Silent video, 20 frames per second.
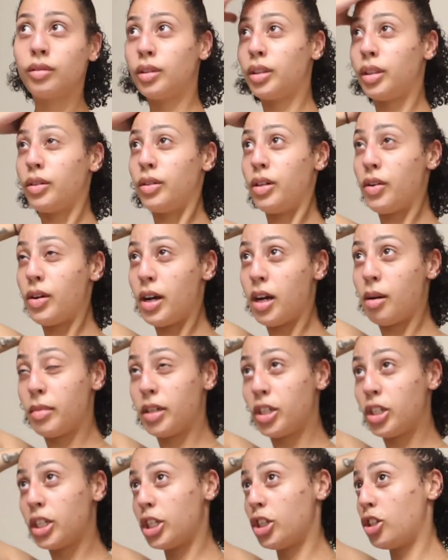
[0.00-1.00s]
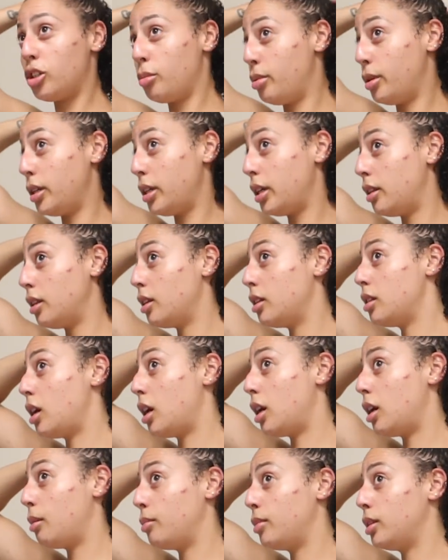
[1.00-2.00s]
I don't know how much I should put in the
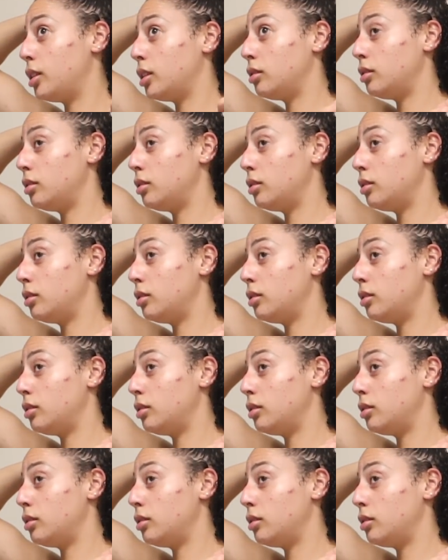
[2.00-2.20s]
top.